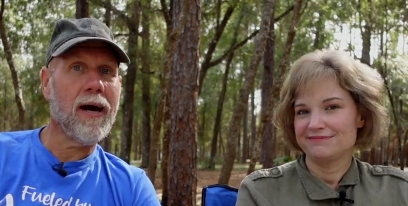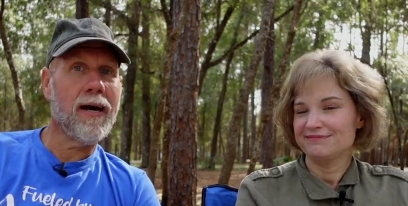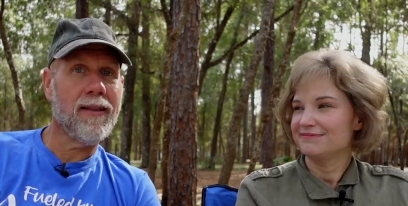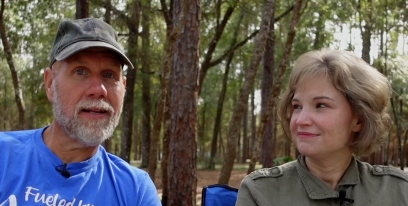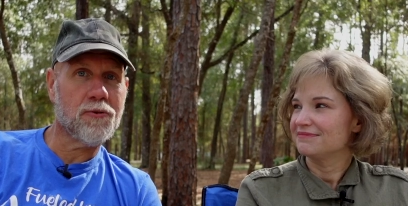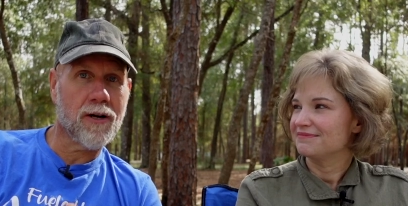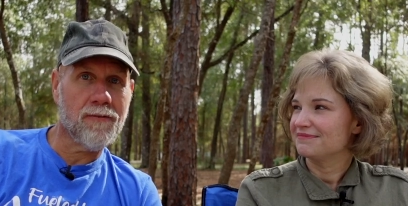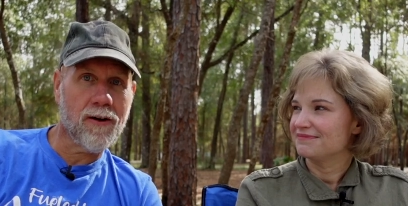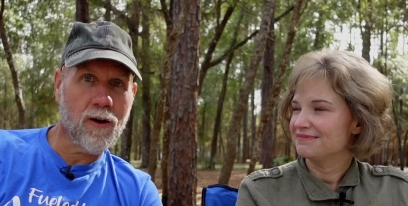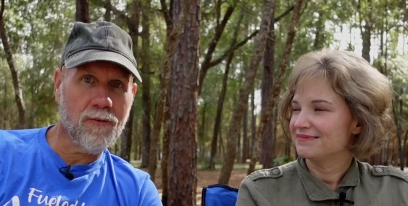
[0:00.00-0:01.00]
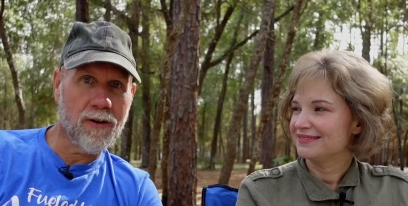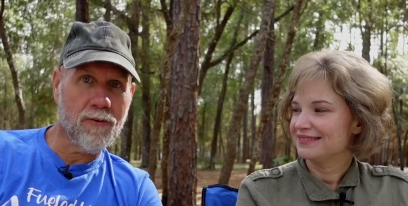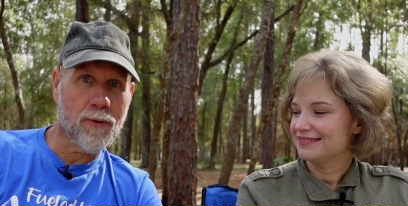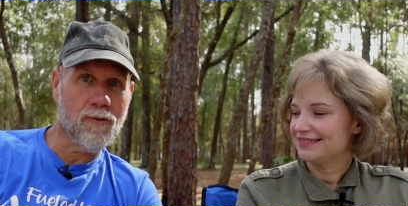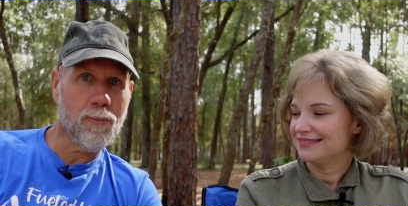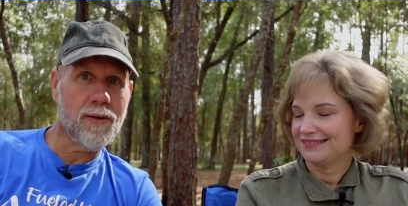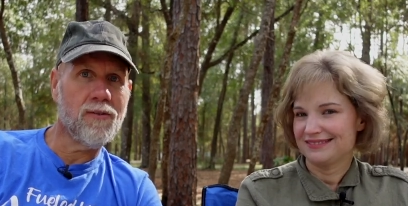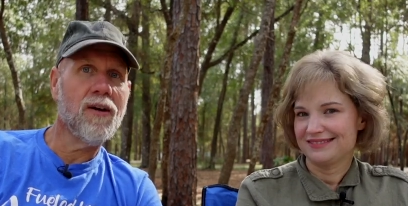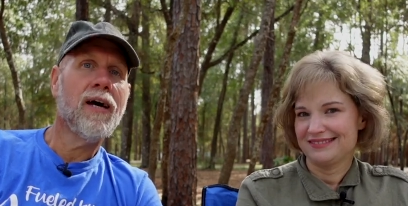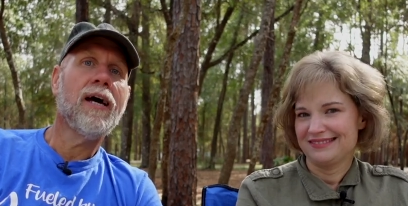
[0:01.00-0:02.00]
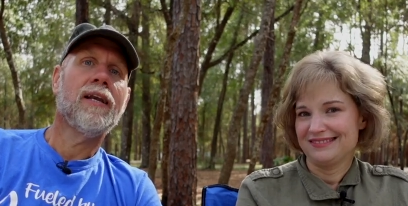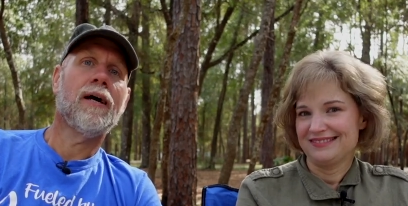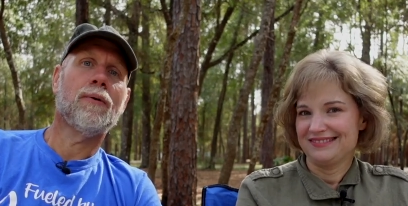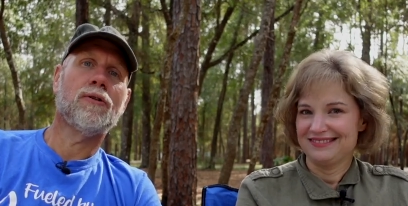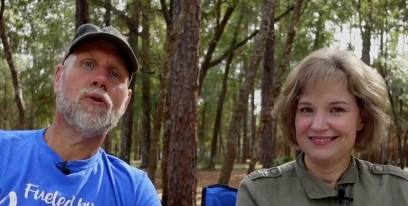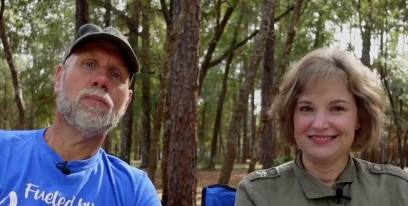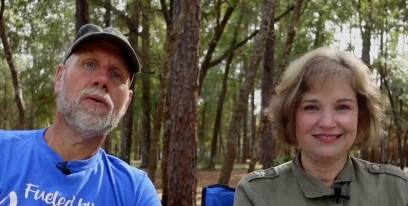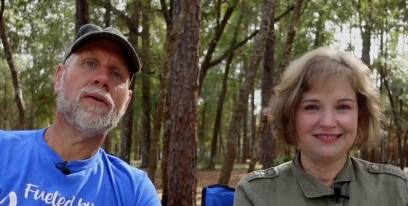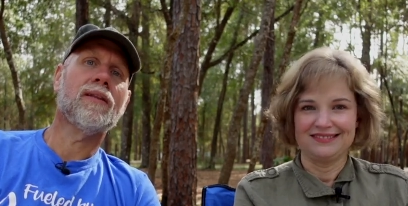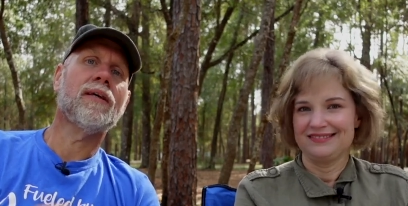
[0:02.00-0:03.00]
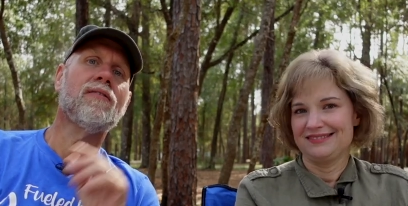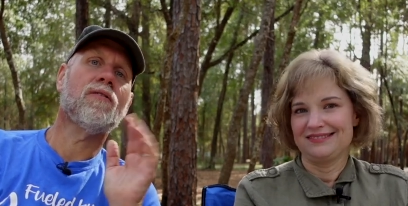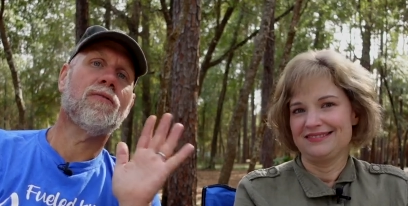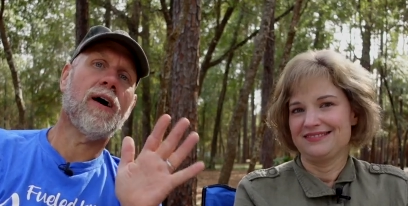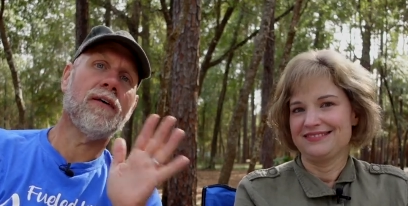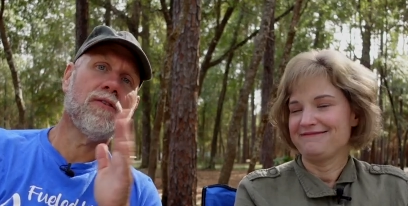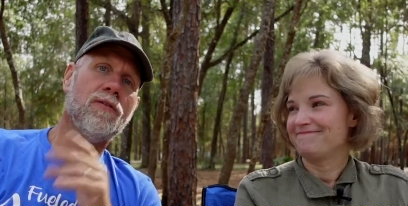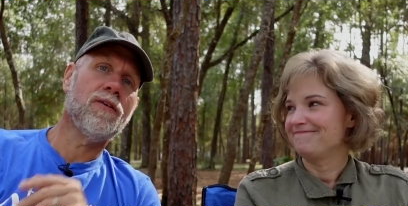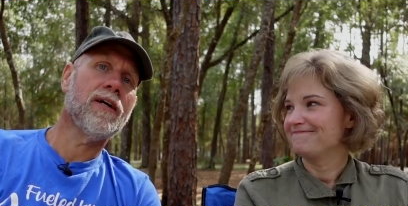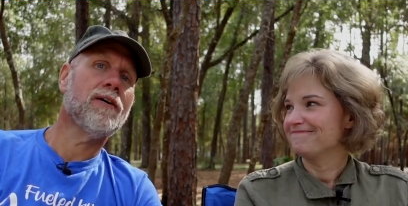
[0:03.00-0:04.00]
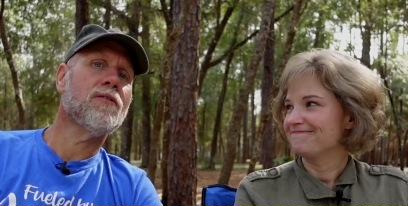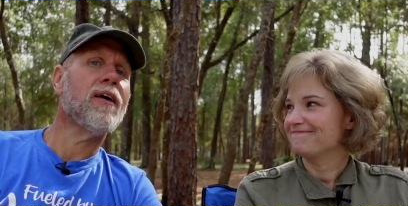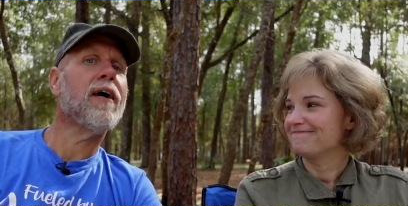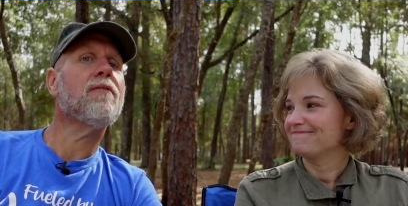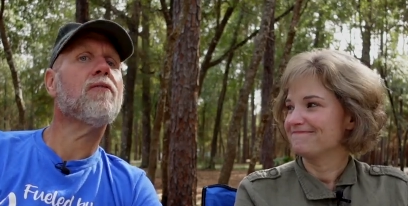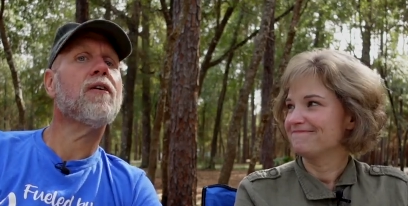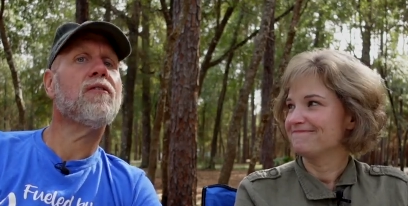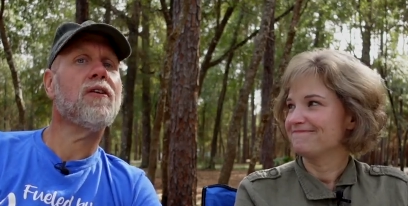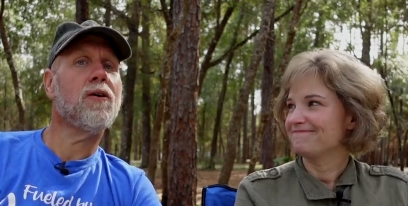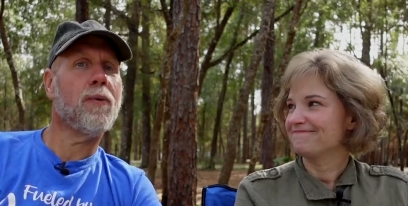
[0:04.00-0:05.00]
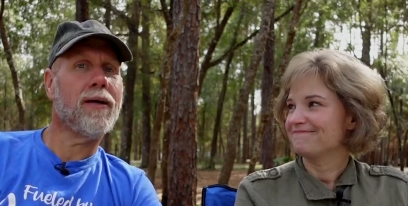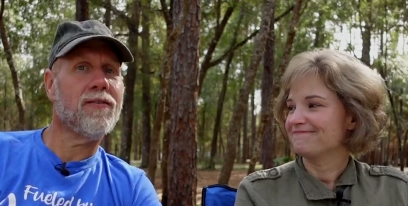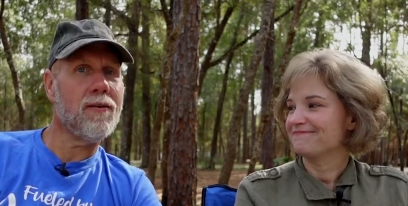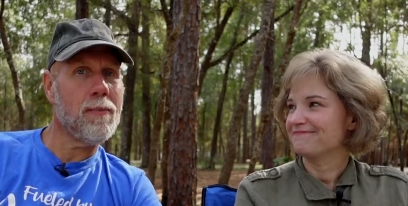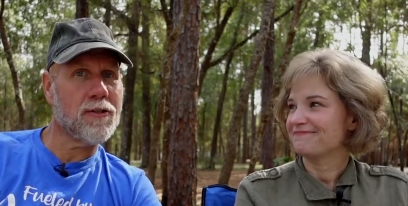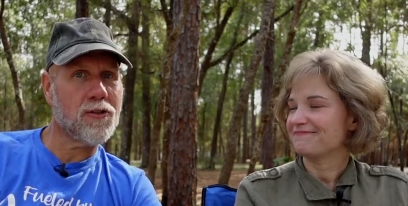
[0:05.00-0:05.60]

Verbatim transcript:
Speaker 1: and that's where you're going to find all of our different recipes. Now, we do upload at least five new videos every single week, so make